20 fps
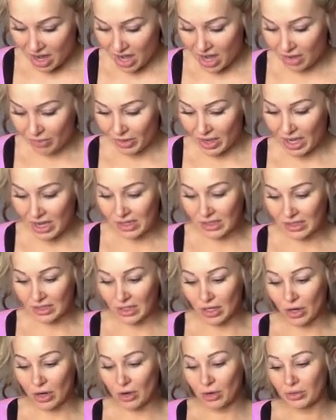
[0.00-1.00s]
All right,
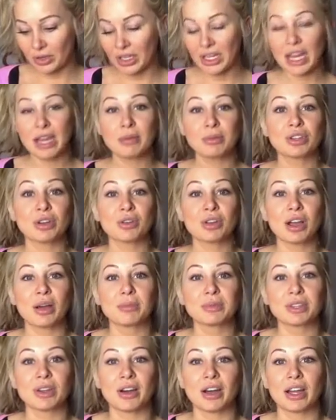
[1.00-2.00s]
so the game show
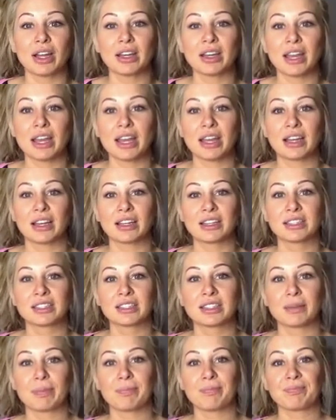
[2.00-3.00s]
comes on, and
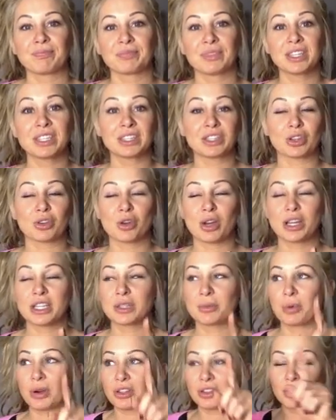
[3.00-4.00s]
this is the crazy
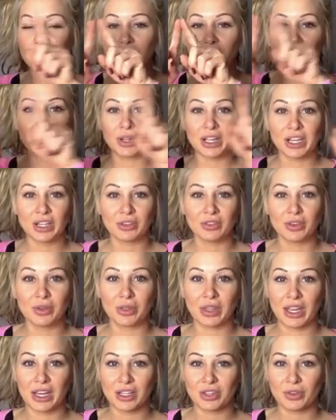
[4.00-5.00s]
part. Those little interview
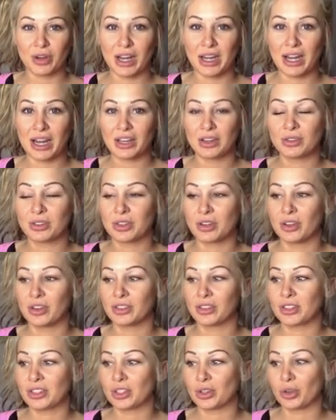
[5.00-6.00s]
things, right? How you saw
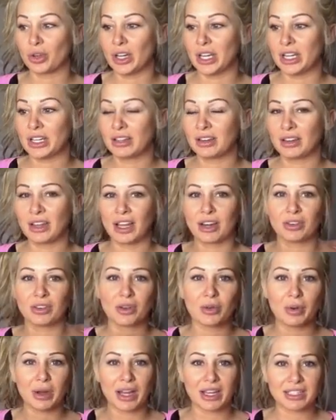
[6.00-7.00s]
on the screen. I don't
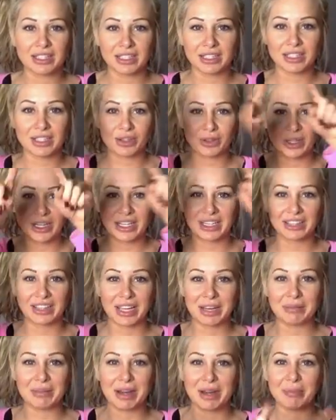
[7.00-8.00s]
know why I said screen and
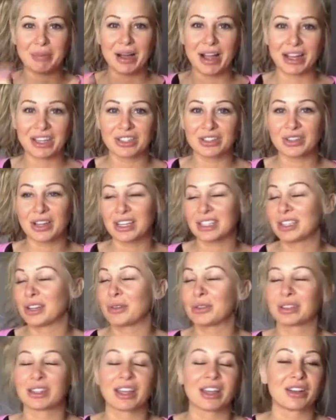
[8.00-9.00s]
like made a box. You guys know
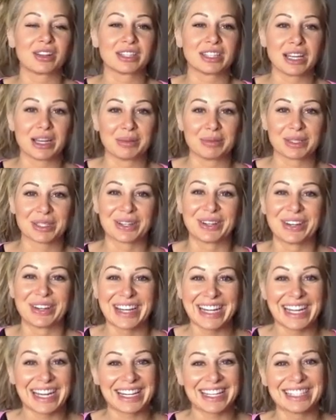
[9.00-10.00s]
what the hell a damn
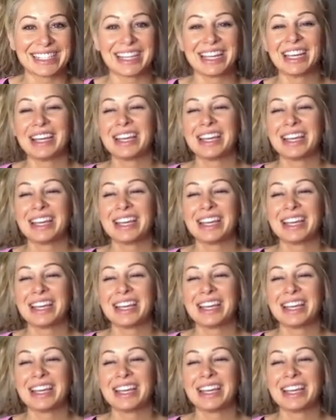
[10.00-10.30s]
screen is.